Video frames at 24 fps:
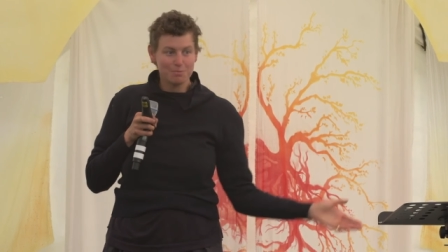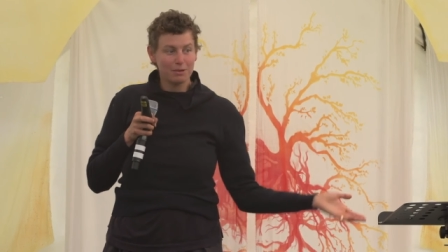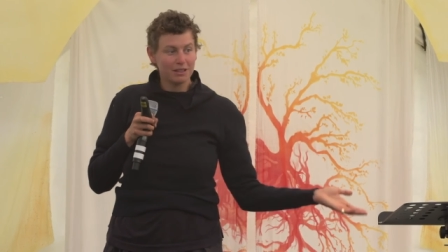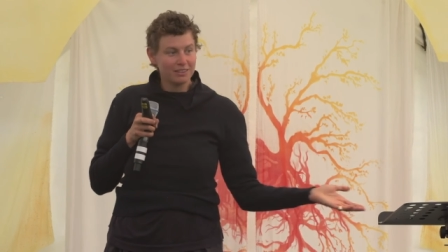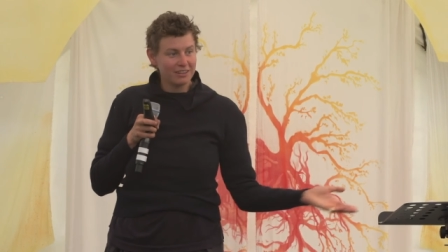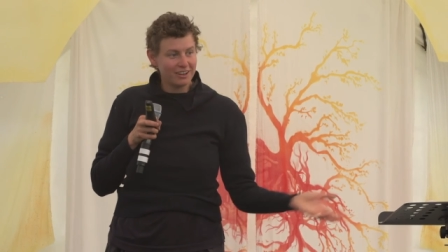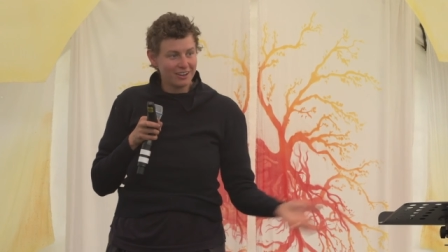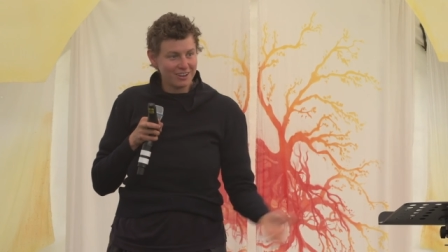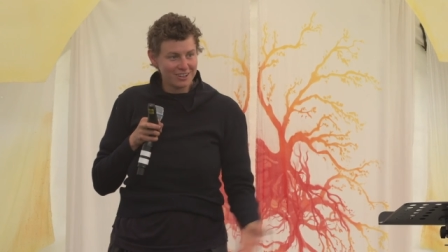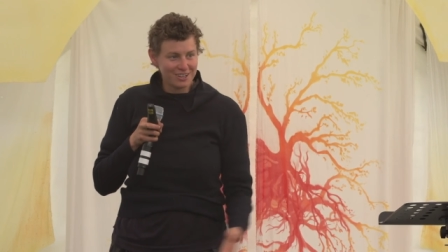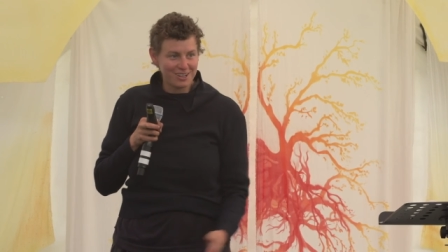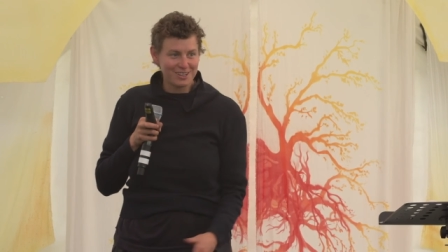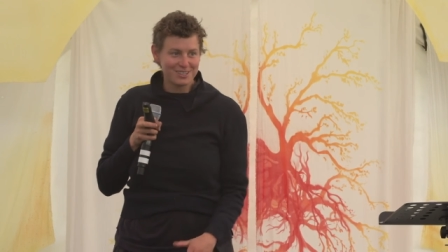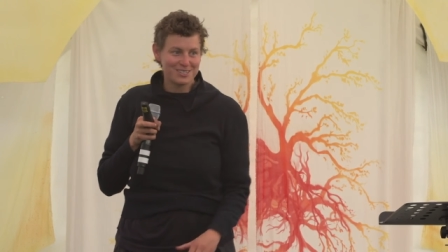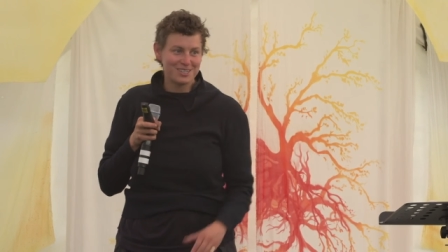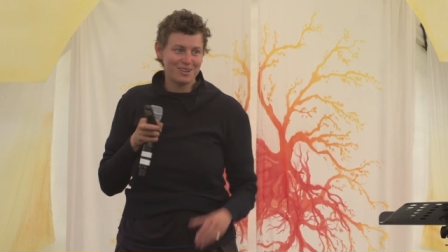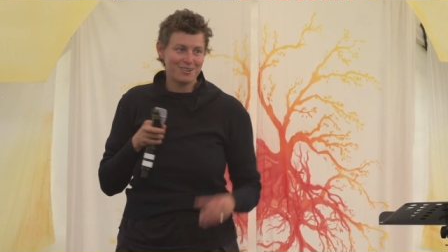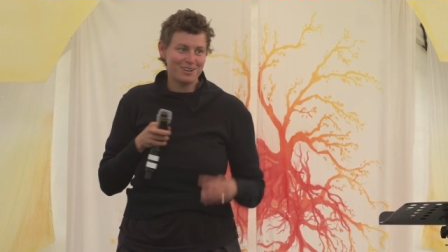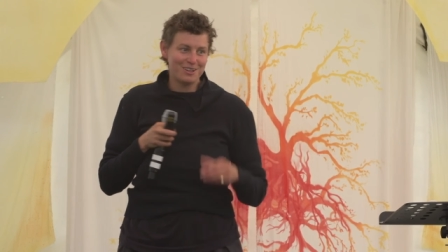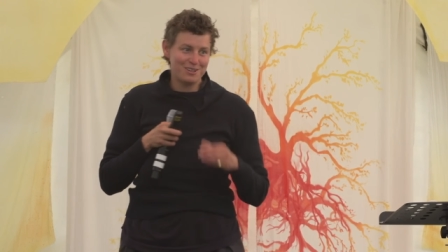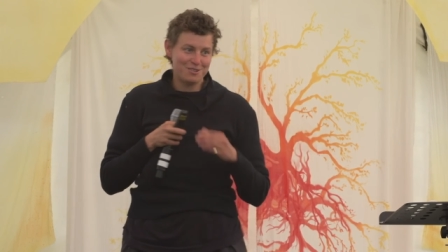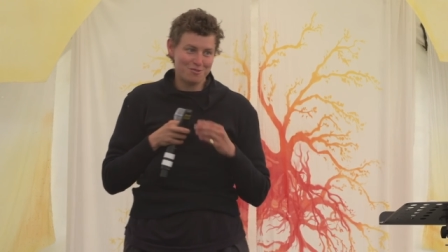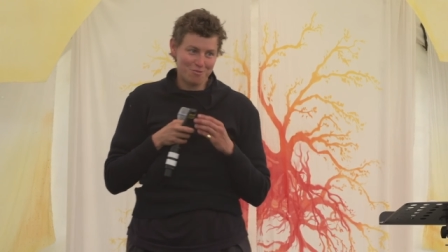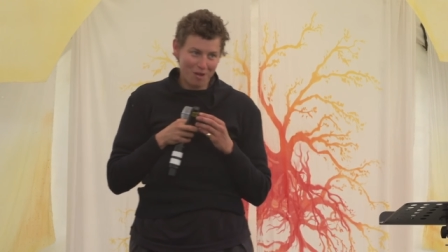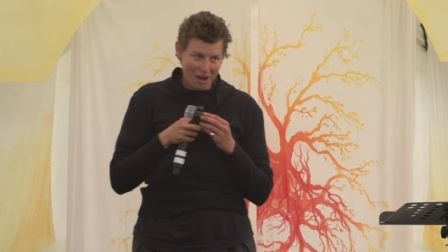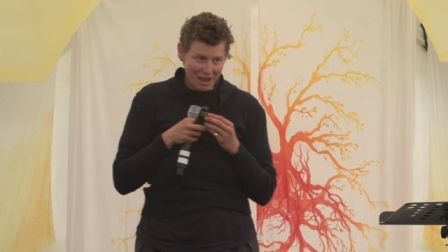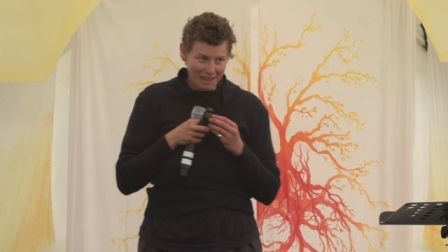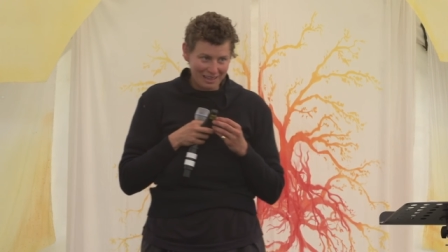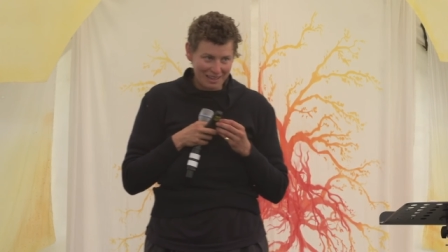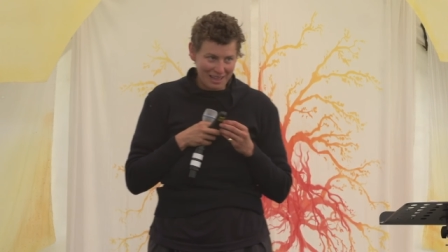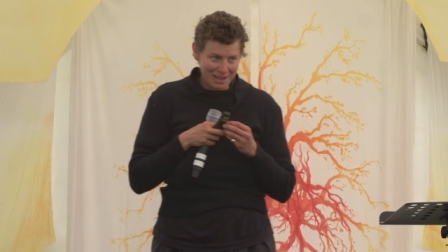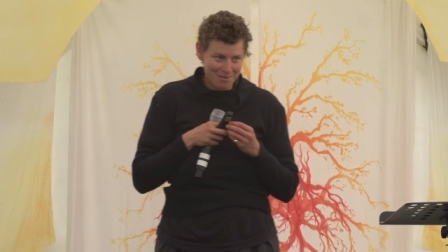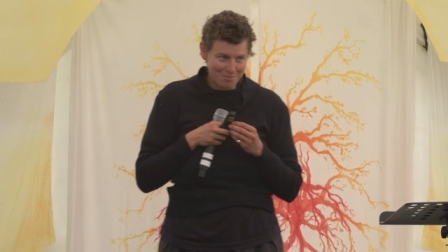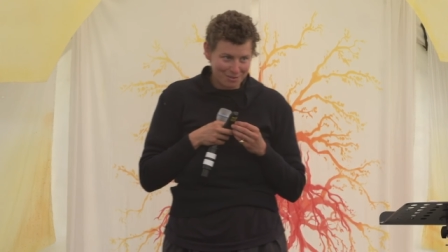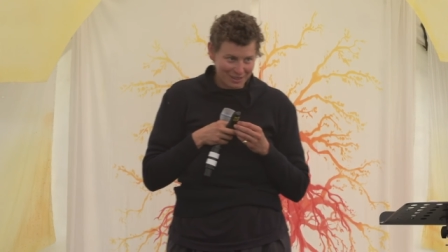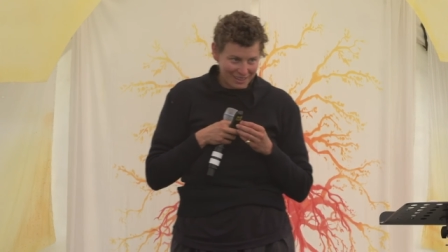but they're also in
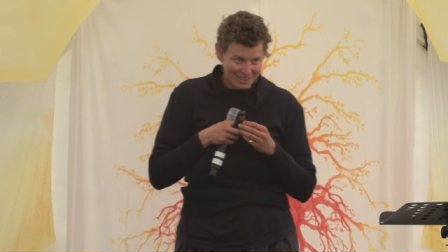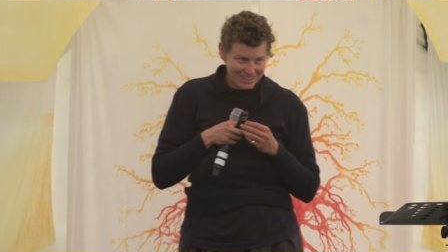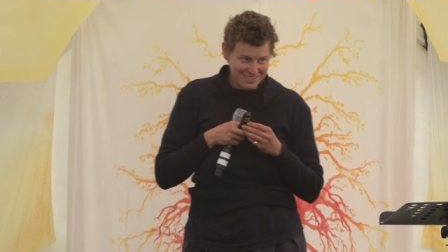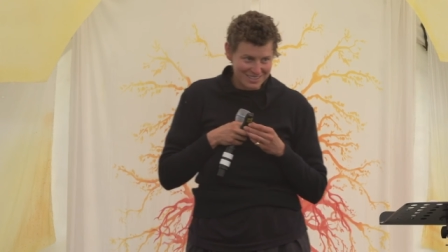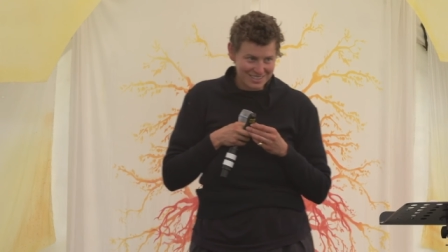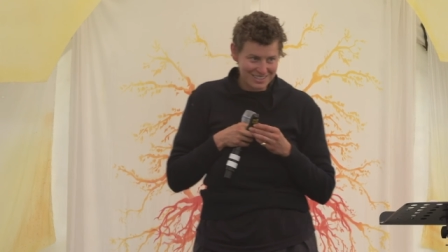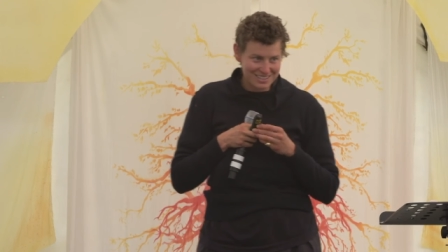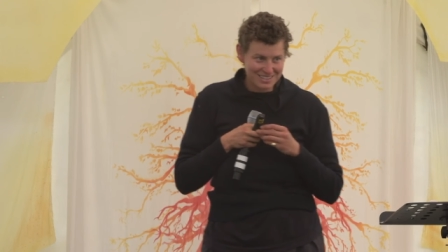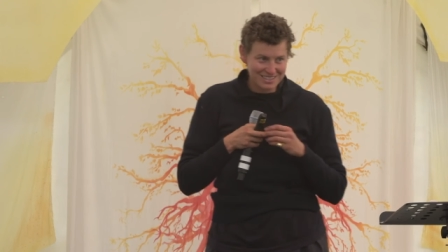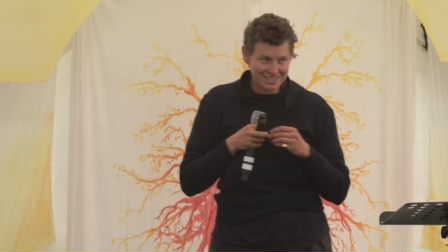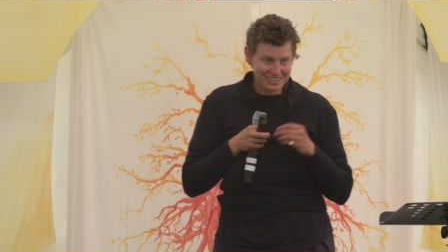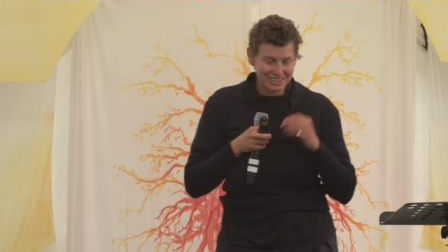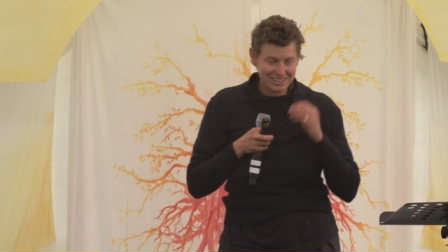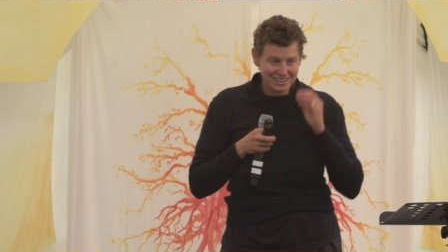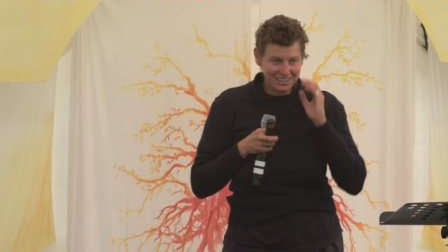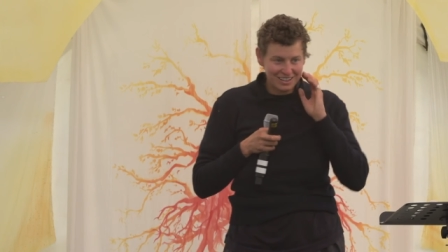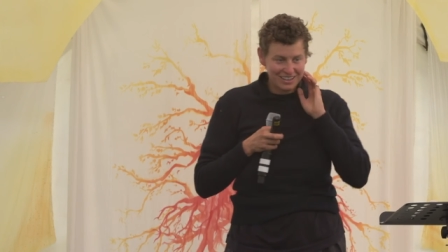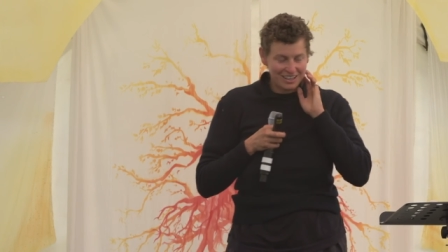dryland places.